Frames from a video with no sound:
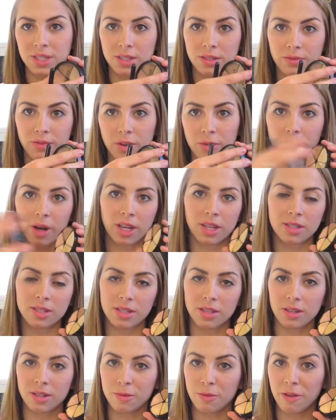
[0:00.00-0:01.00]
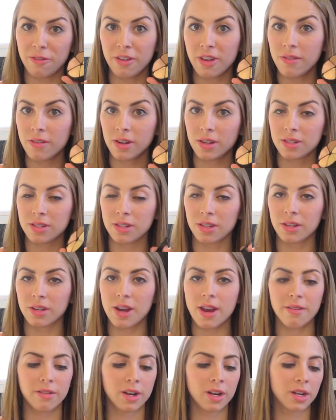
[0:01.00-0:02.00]
for my concealer. It's my favorite concealer
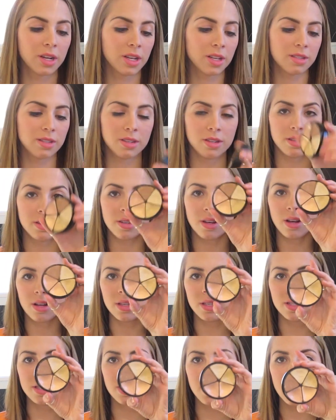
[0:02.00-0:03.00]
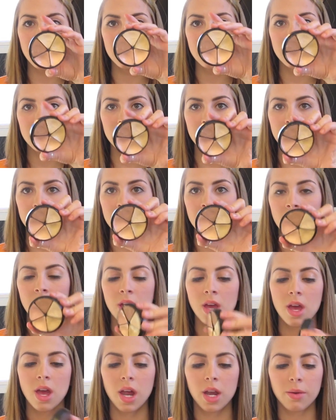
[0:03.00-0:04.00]
ever because there's all these colors.
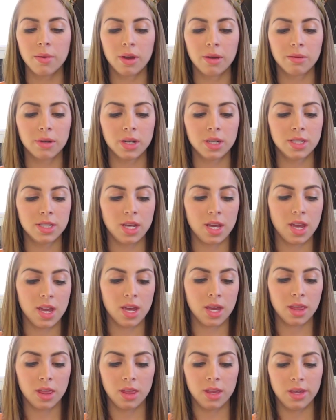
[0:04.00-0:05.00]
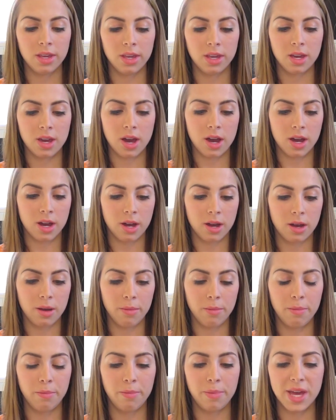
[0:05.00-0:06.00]
Anyway, I'm going to take the
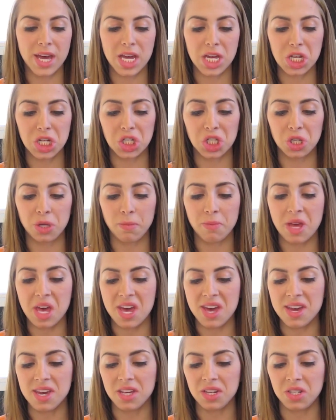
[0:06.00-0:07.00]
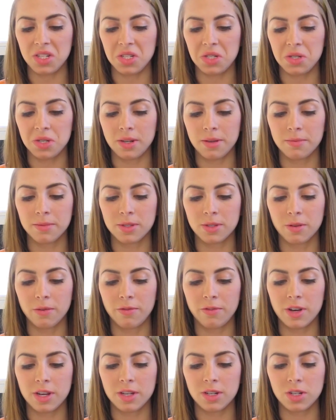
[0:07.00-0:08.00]
Beige, I'm so
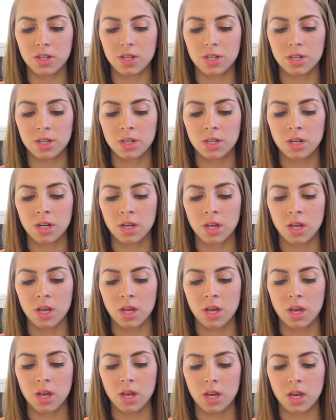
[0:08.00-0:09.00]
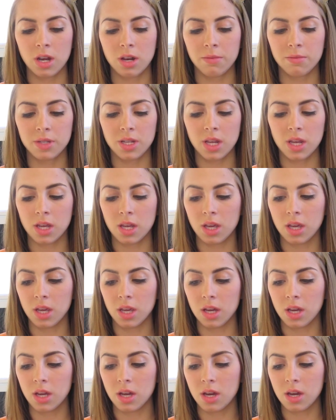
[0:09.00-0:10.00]
French, and I'm
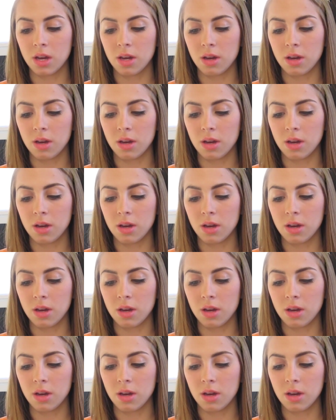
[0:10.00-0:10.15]
taking